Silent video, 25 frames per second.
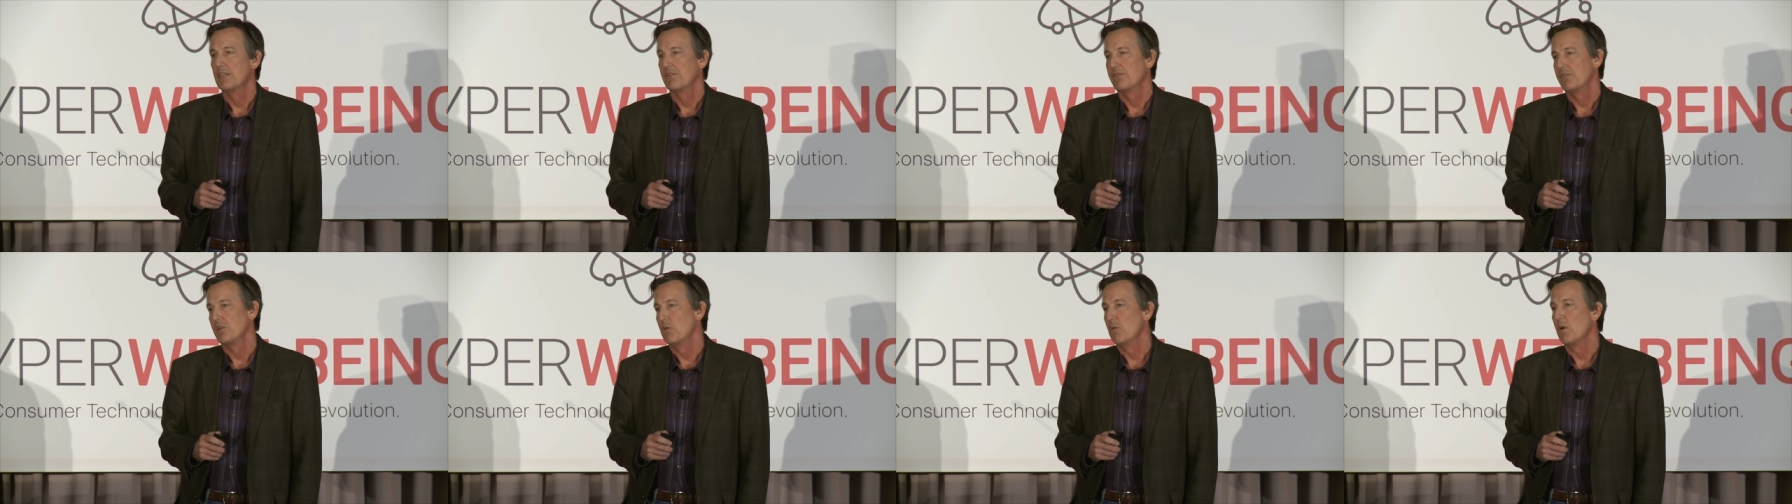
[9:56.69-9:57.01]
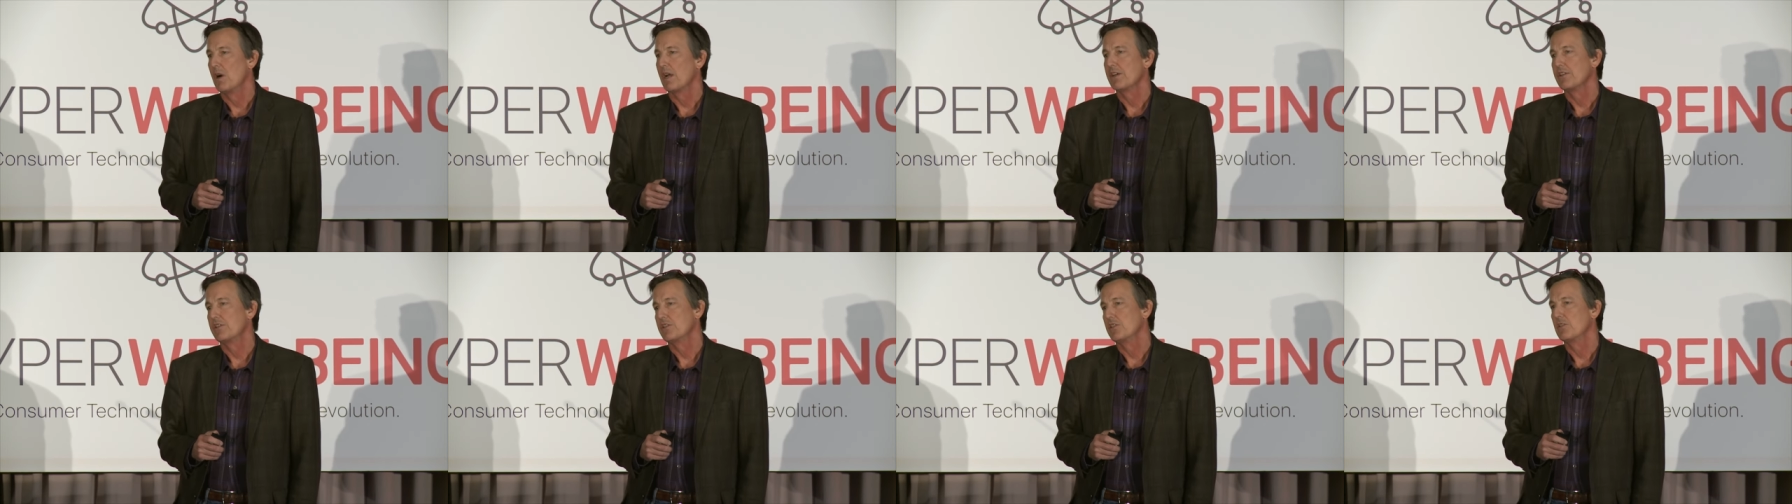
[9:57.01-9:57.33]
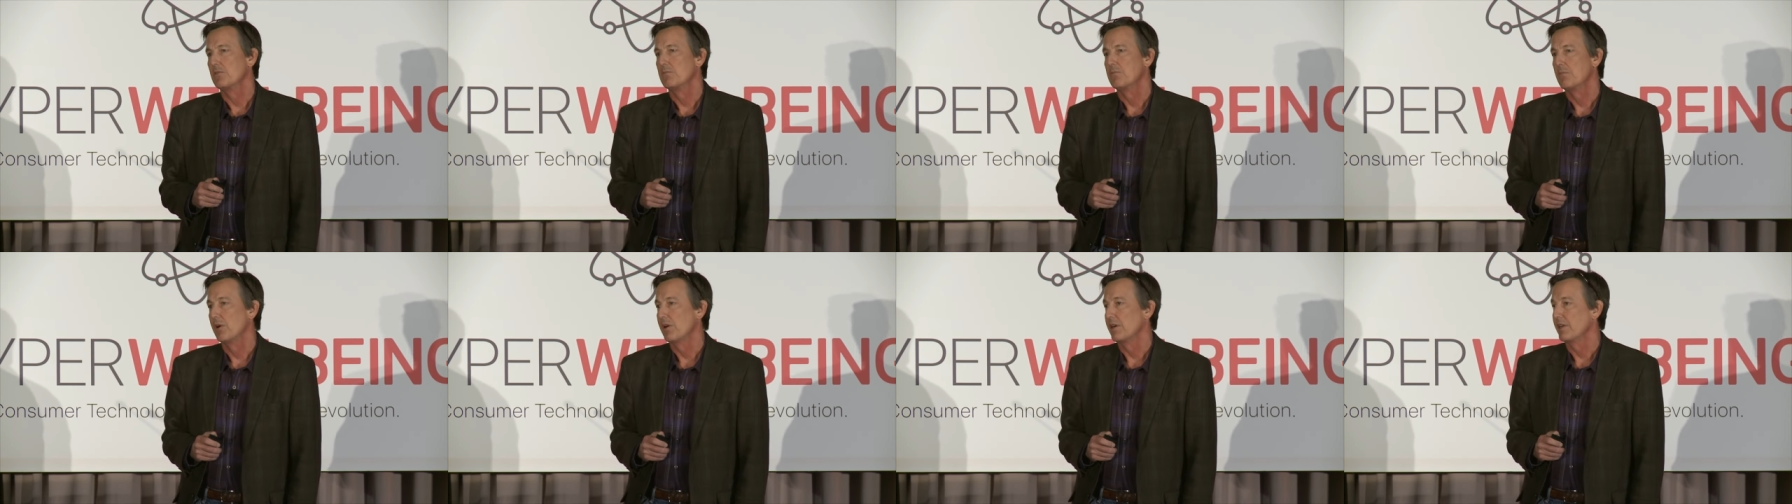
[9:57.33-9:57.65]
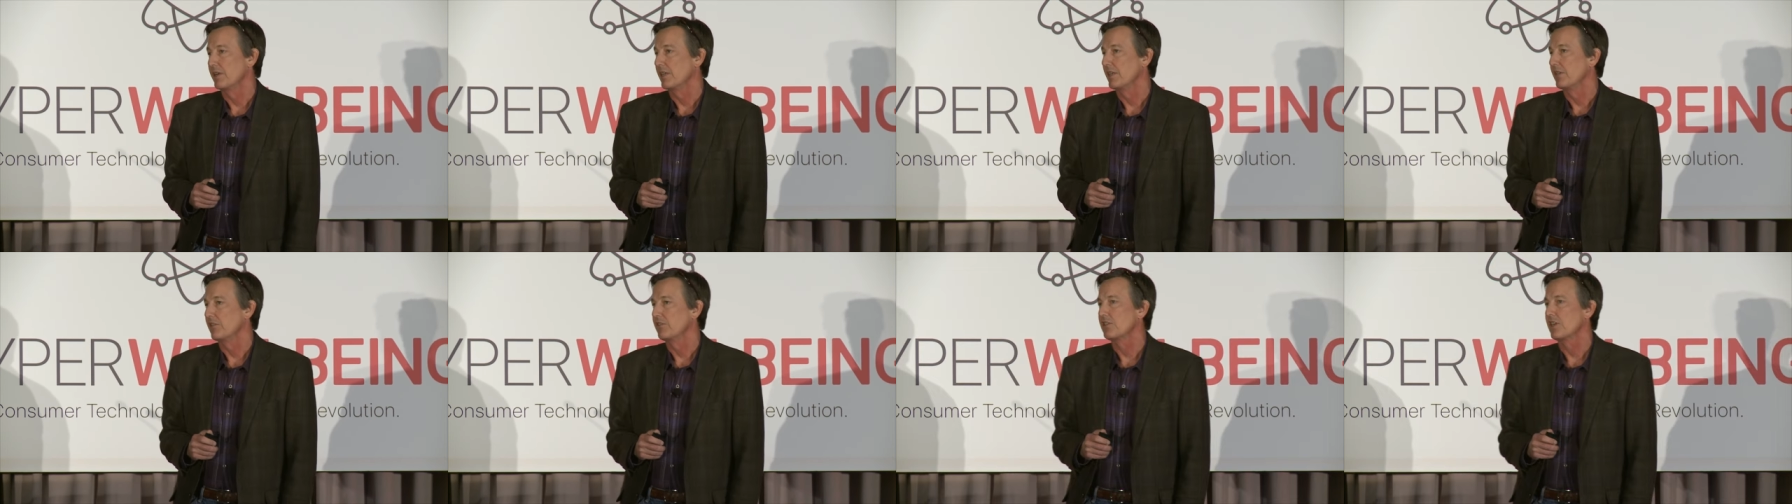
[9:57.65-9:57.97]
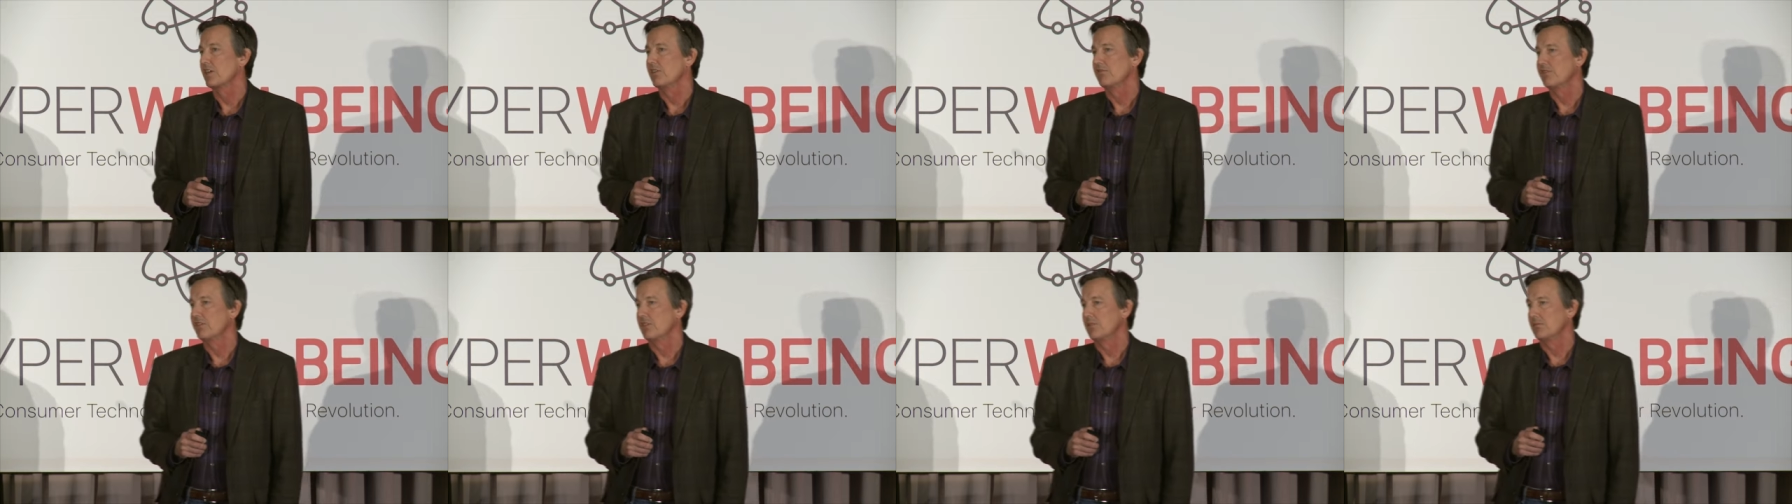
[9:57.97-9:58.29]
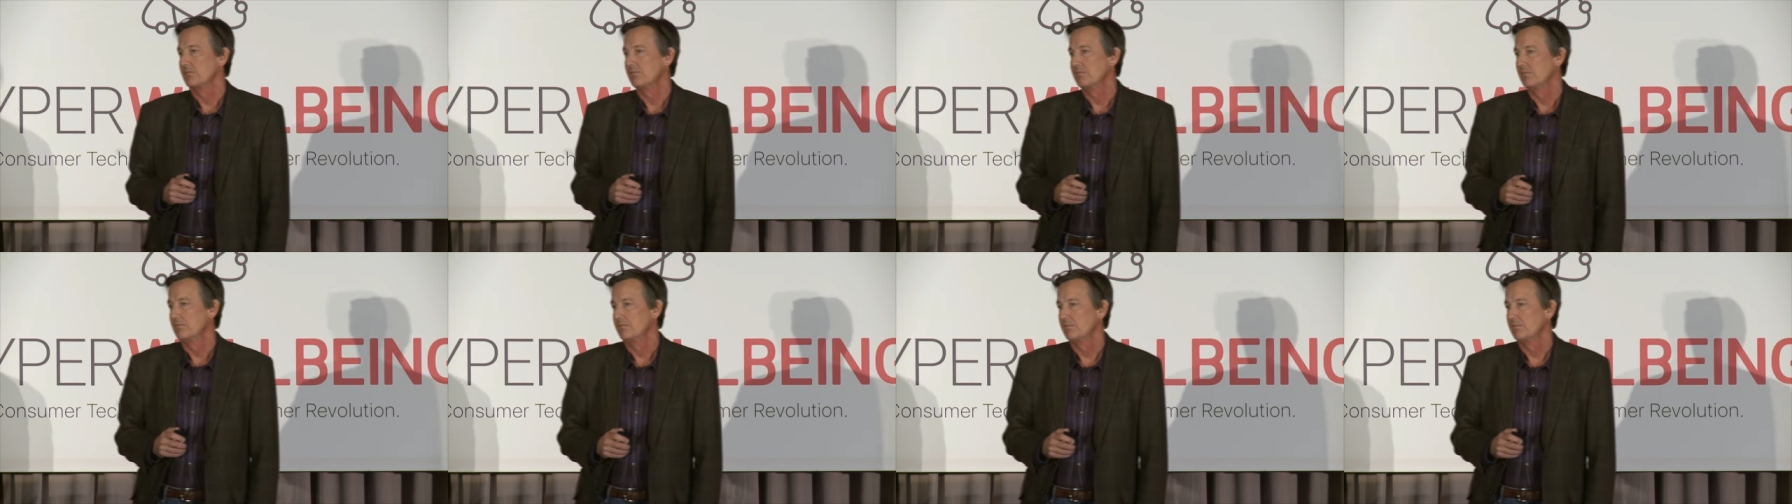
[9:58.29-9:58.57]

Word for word: if you wanted to, put it in a cell phone.